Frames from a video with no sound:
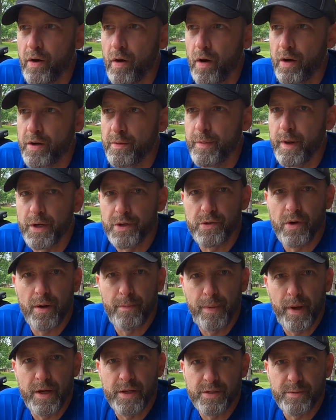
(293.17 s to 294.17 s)
hard to make sure I
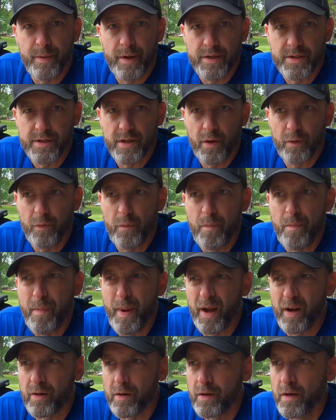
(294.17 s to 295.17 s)
paced myself
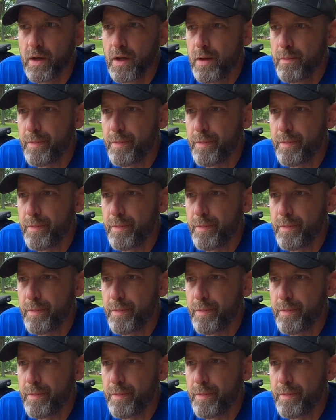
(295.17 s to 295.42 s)
better,